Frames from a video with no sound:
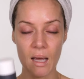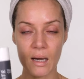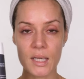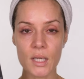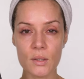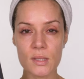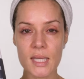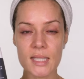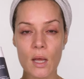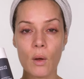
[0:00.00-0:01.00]
And I use
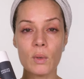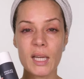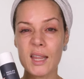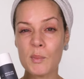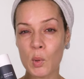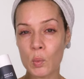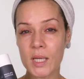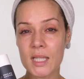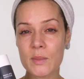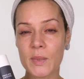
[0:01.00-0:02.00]
this only in the
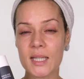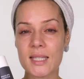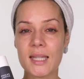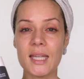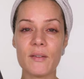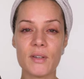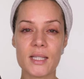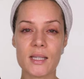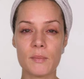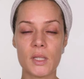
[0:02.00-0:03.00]
mornings because in the
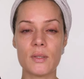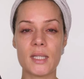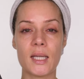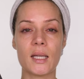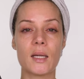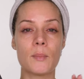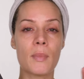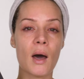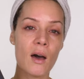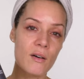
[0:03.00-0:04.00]
evenings I'm using
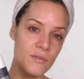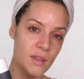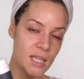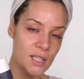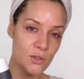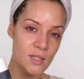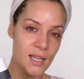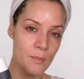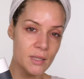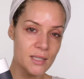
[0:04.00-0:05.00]
part of the Dr.
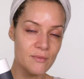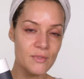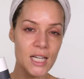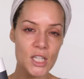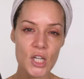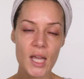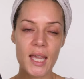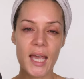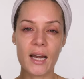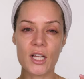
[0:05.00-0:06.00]
Sam Bunting range,
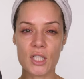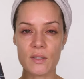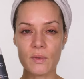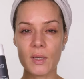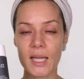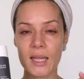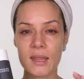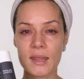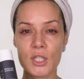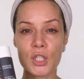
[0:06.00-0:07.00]
and I just feel like
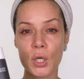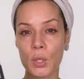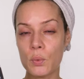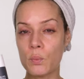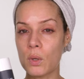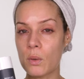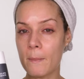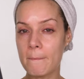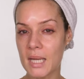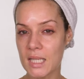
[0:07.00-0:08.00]
the two
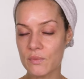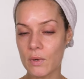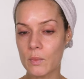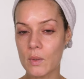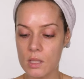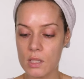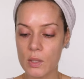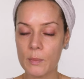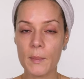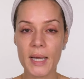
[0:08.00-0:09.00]
wouldn't mix very well. So
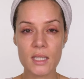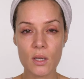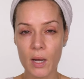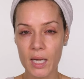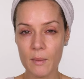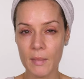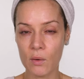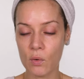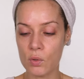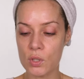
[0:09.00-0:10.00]
I pop a tiny
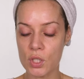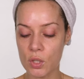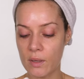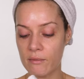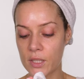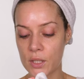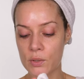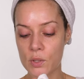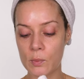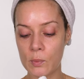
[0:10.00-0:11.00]
amount onto a
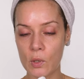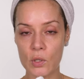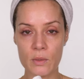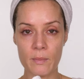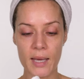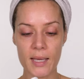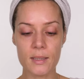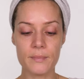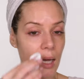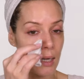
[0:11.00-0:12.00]
reusable cotton
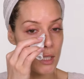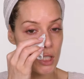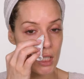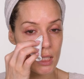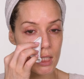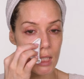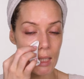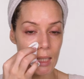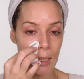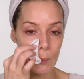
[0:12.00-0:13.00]
pad and I just
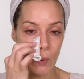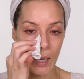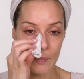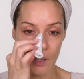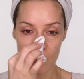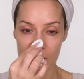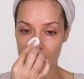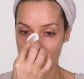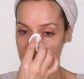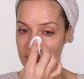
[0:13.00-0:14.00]
gently wipe over
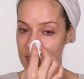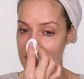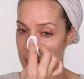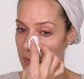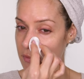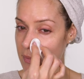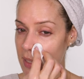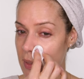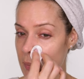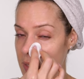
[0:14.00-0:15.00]
the areas that bother
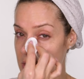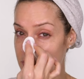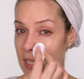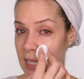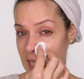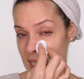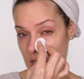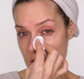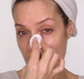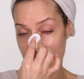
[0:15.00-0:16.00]
me, which really is
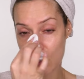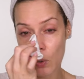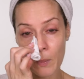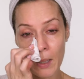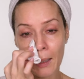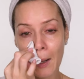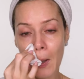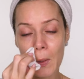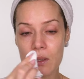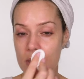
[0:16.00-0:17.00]
just on my
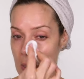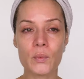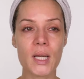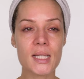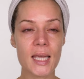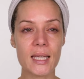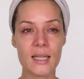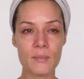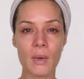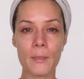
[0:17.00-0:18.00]
nose. When I say
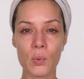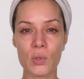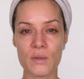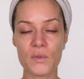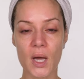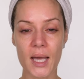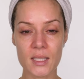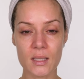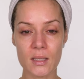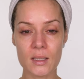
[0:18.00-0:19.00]
that my pores have
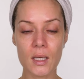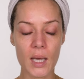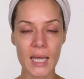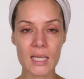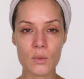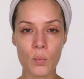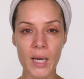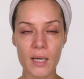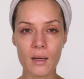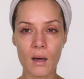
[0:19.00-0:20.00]
tightened, it's
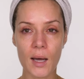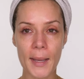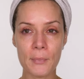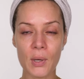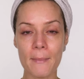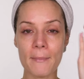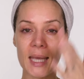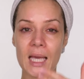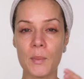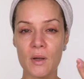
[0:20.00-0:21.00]
when I'm putting
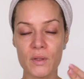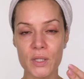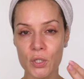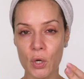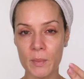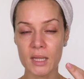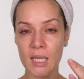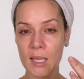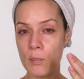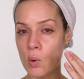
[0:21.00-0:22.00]
makeup over the top,
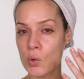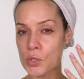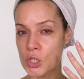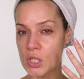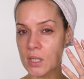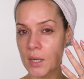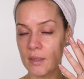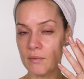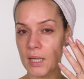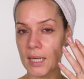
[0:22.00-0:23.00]
the pores just kind
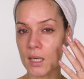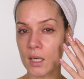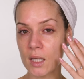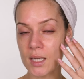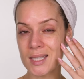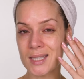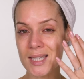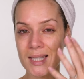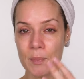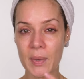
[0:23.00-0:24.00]
of like
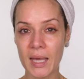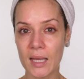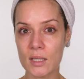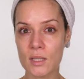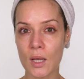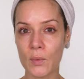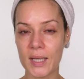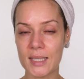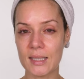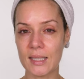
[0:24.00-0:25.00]
disappear so
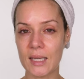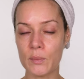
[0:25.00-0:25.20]
easily.